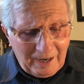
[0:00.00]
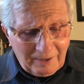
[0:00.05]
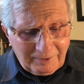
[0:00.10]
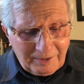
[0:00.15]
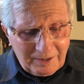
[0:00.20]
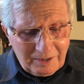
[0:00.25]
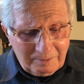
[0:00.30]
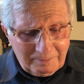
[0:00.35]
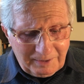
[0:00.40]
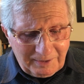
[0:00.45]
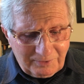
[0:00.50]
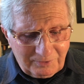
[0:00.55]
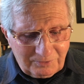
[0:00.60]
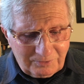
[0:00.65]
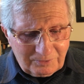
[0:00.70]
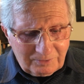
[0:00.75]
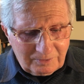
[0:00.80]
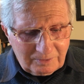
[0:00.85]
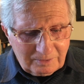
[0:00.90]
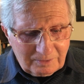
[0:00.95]
our
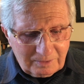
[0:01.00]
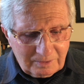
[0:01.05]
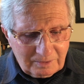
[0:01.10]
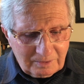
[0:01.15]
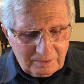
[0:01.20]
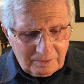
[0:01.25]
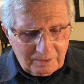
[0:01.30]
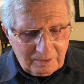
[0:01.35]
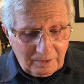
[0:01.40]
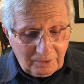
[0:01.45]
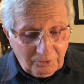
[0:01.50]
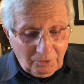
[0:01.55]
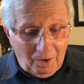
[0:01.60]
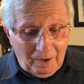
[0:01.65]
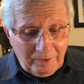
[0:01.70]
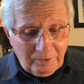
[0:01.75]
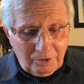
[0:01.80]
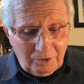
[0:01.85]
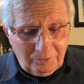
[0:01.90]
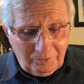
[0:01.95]
enemies?"
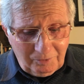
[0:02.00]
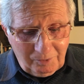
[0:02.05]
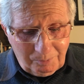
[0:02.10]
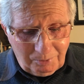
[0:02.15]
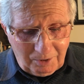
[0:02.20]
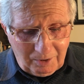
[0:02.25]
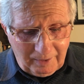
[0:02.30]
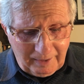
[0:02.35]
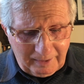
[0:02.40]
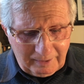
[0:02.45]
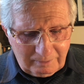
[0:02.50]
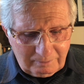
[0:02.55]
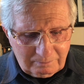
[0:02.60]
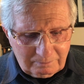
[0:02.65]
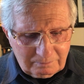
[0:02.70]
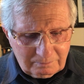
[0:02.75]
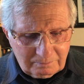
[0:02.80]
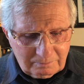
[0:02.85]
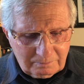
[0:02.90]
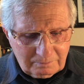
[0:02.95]
Neither, he replied,
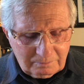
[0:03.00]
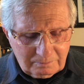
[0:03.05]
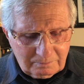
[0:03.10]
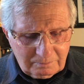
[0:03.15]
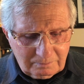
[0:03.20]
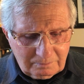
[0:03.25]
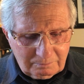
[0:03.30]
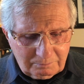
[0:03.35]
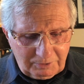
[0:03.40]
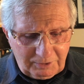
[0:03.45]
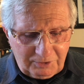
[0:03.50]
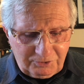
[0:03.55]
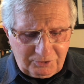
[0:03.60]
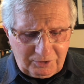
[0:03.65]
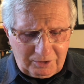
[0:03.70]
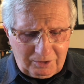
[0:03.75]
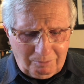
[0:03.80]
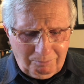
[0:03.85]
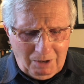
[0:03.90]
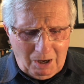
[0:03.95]
"but as
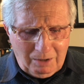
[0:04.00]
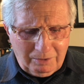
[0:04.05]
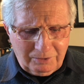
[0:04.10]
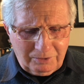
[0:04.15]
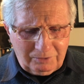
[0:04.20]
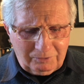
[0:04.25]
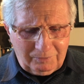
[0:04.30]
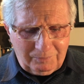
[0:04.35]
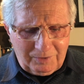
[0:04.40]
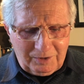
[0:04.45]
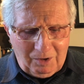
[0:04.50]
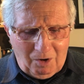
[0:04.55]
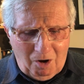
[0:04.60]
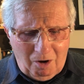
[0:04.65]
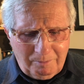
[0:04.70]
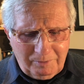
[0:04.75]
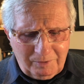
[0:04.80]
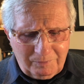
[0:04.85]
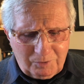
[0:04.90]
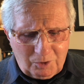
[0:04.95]
the commander of the
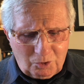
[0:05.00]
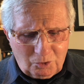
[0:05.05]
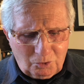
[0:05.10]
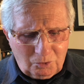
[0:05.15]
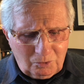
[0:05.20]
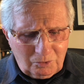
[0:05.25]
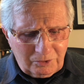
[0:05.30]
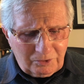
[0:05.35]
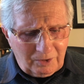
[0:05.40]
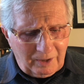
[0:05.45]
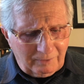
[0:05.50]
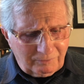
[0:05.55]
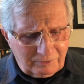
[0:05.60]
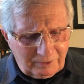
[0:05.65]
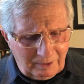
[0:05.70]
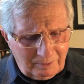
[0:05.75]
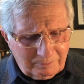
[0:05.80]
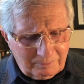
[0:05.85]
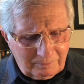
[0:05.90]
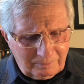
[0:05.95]
army of the Lord I have
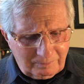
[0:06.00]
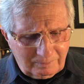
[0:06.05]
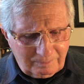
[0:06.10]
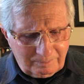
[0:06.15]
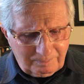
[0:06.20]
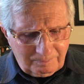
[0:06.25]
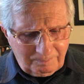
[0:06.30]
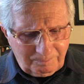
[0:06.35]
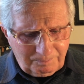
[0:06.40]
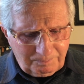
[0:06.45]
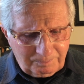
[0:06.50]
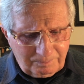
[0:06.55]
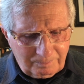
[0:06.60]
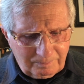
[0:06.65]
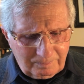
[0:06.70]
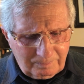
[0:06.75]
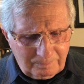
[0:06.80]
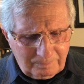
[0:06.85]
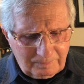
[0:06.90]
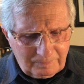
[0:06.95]
come."
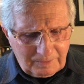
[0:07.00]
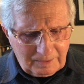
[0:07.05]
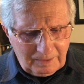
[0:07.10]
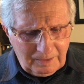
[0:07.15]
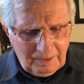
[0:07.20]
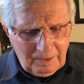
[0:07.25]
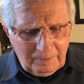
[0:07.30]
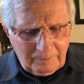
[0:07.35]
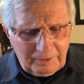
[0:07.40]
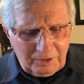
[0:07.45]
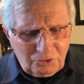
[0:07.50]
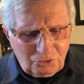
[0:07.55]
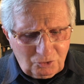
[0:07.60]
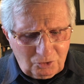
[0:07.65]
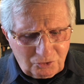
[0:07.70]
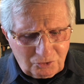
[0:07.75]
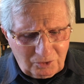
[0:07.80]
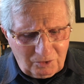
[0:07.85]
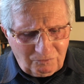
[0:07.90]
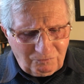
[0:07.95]
Then
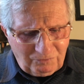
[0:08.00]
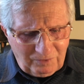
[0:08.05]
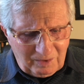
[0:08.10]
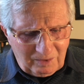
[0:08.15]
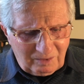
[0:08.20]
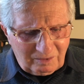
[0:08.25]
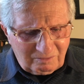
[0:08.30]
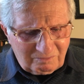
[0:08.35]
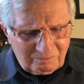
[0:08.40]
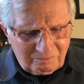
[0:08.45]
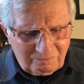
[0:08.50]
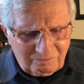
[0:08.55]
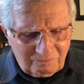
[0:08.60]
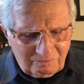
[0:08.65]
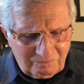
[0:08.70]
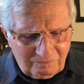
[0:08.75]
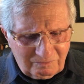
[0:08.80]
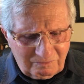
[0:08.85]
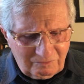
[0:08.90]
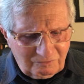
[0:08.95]
Joshua fell
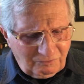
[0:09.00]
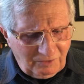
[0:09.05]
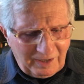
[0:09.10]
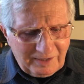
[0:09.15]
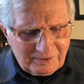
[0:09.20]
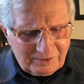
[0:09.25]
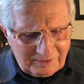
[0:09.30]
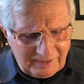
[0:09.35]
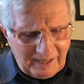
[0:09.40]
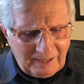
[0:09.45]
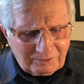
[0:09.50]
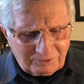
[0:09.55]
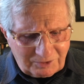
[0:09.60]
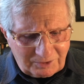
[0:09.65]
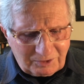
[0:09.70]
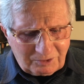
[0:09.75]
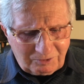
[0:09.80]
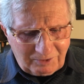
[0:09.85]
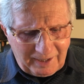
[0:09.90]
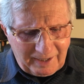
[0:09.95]
face down to
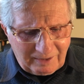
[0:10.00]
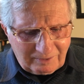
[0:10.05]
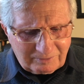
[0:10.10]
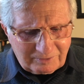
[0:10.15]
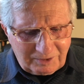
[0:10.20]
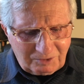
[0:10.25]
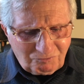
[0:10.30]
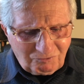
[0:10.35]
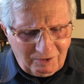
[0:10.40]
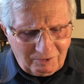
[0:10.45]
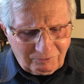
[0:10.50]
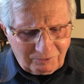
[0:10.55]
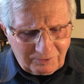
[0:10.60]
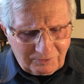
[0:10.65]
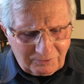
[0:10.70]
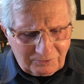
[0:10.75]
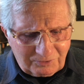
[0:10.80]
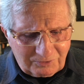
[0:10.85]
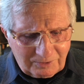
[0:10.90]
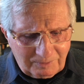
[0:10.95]
the ground in
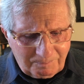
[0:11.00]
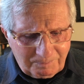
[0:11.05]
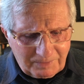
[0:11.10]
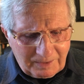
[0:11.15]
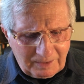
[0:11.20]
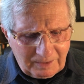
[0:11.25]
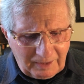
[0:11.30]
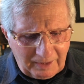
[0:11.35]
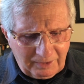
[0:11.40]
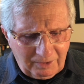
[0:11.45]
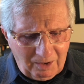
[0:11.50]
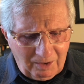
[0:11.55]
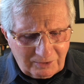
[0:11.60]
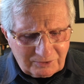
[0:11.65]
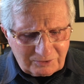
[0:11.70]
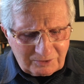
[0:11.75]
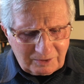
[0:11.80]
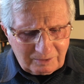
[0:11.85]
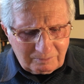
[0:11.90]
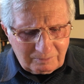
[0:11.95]
reverence and
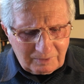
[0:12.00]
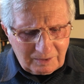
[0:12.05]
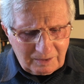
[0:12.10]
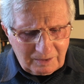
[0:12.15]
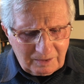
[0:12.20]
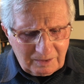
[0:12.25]
asked him,